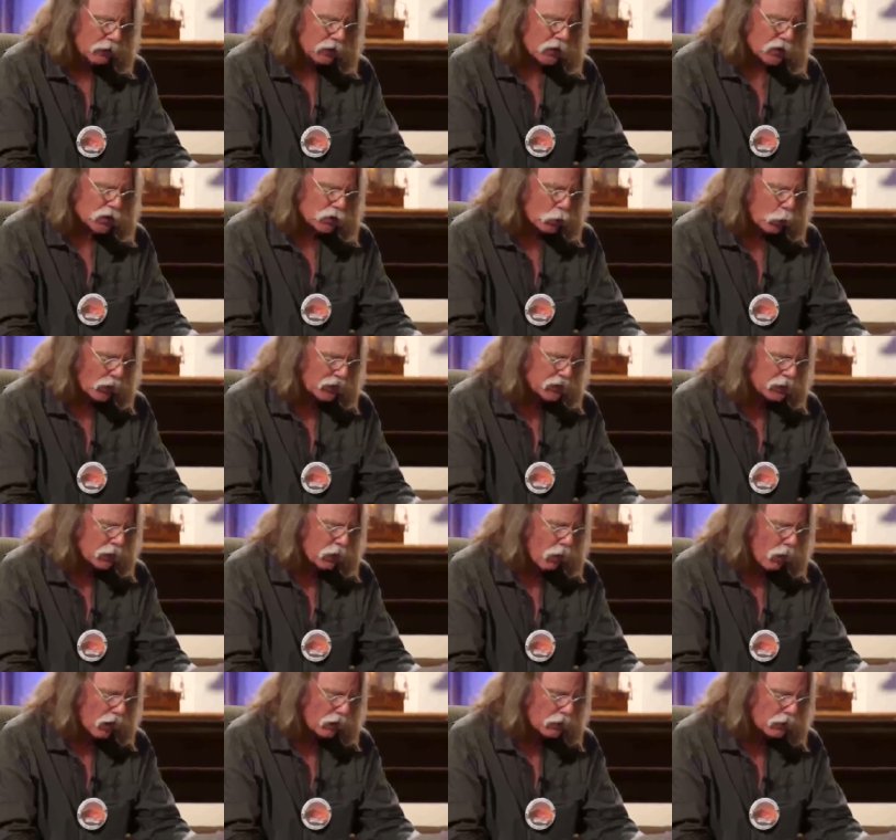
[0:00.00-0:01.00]
Squinting
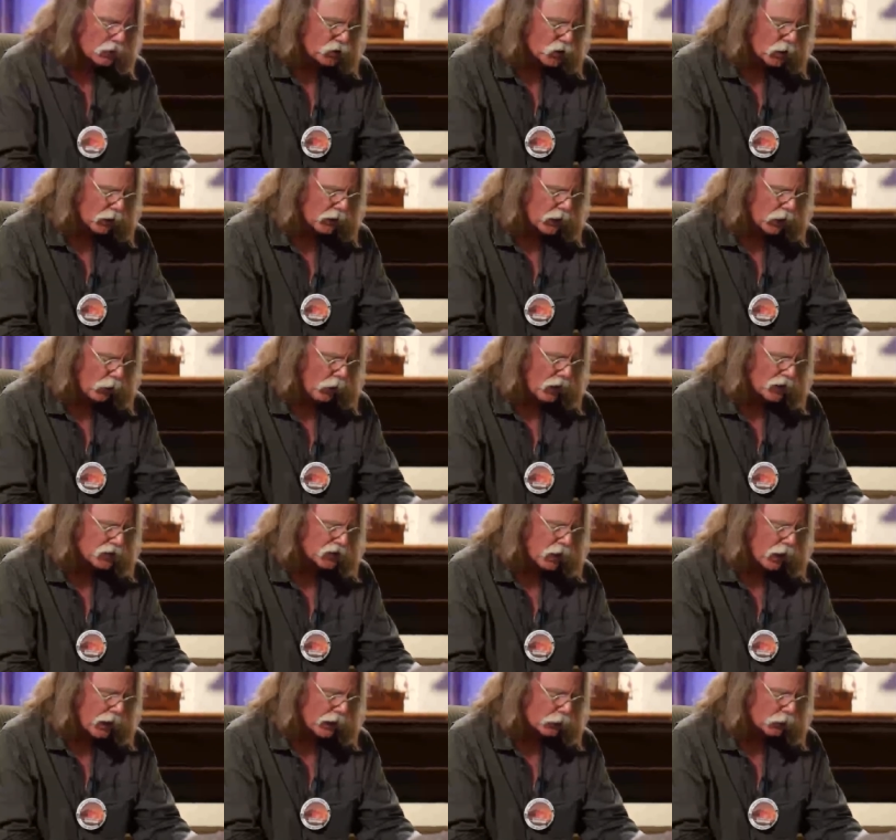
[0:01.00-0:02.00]
hard, shutting your eyes
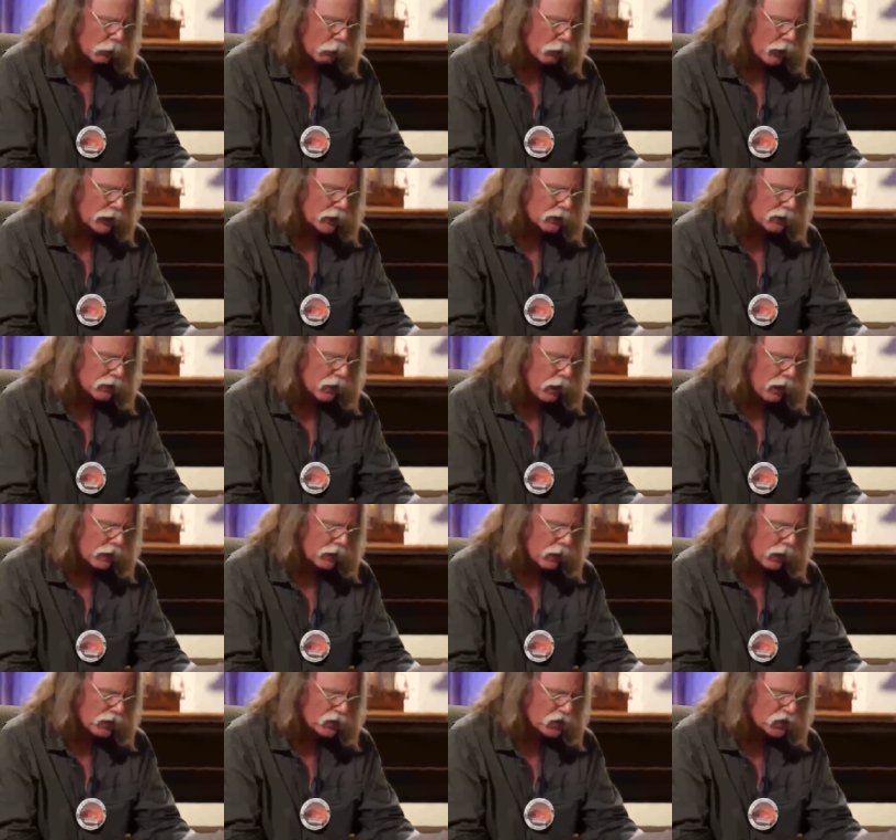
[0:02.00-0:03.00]
tighter will break the
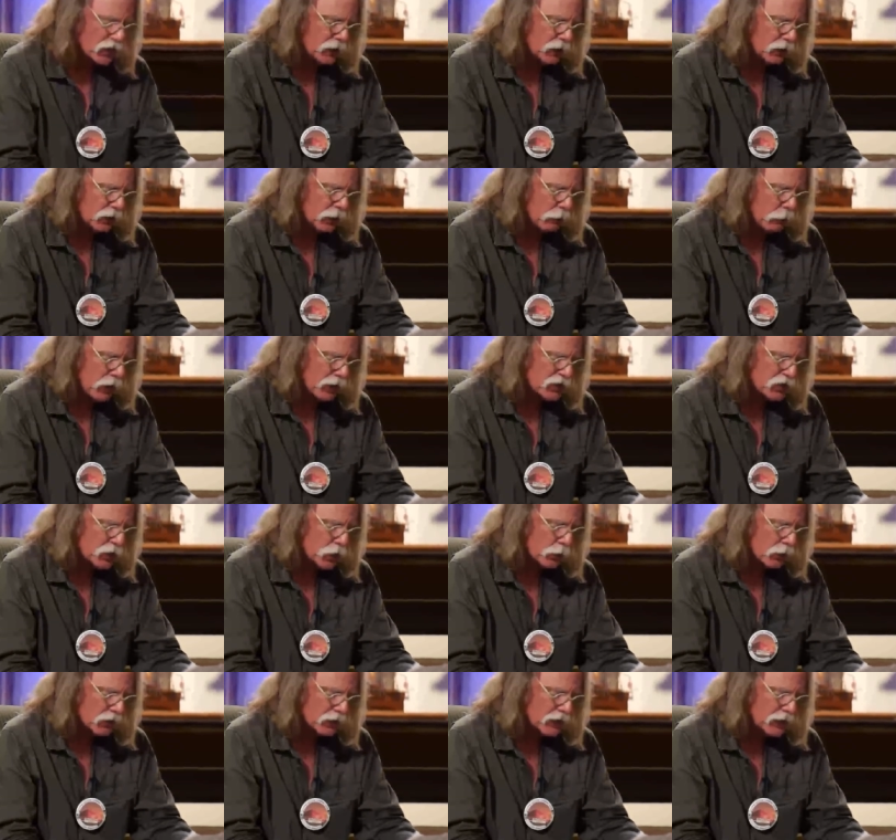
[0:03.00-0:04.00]
tiny eye seal, and much to
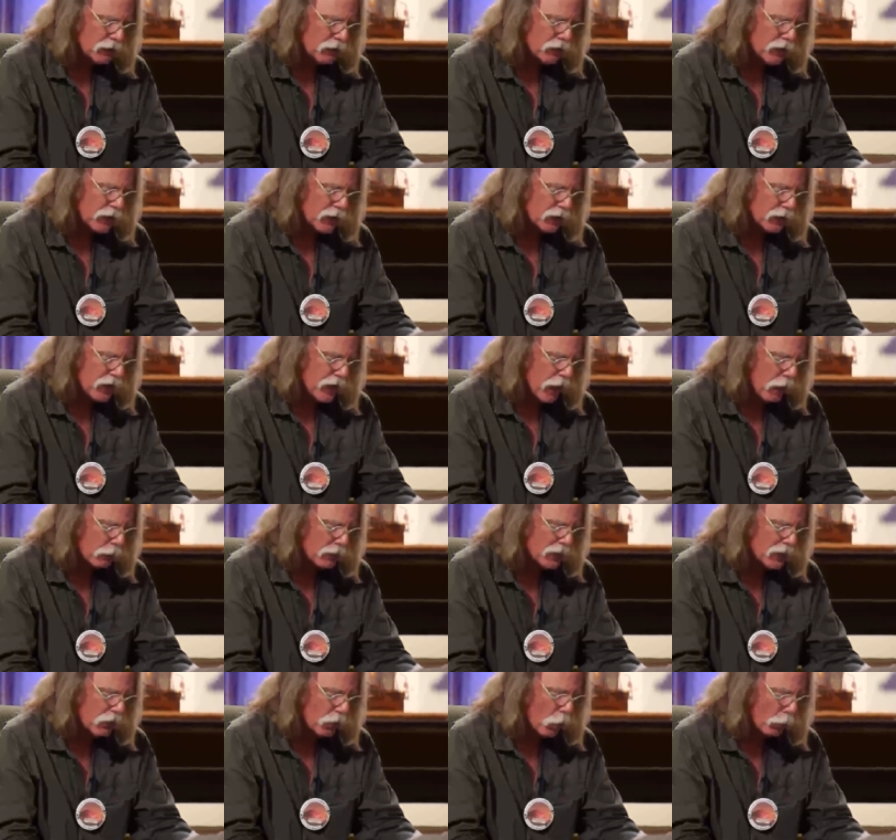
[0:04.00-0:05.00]
your relief, they can now
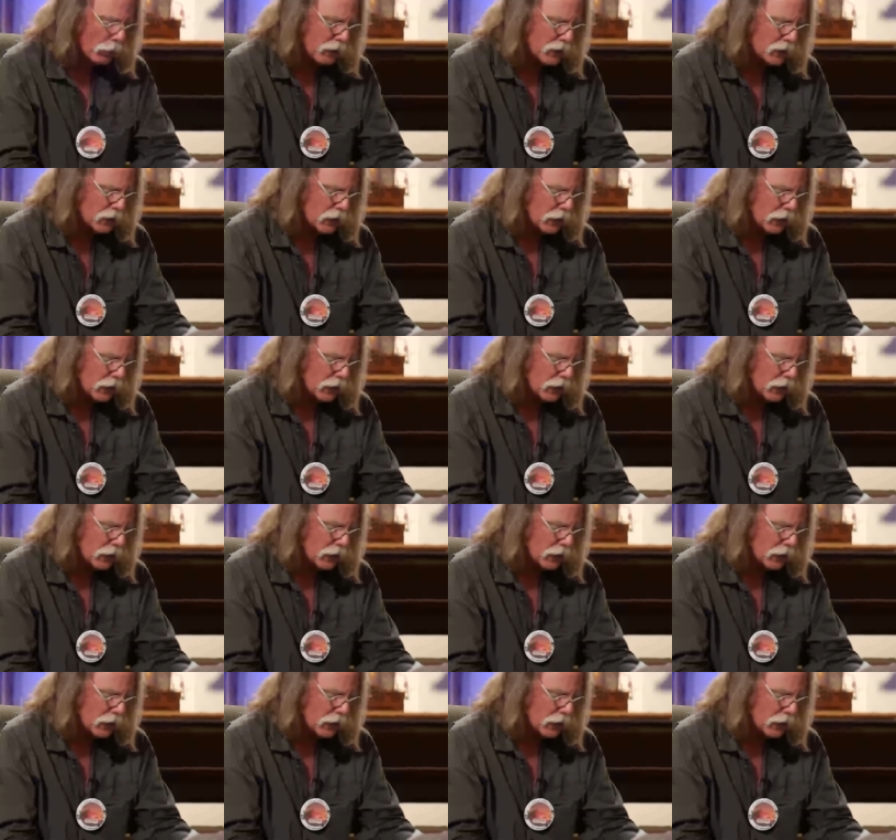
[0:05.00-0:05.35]
be opened.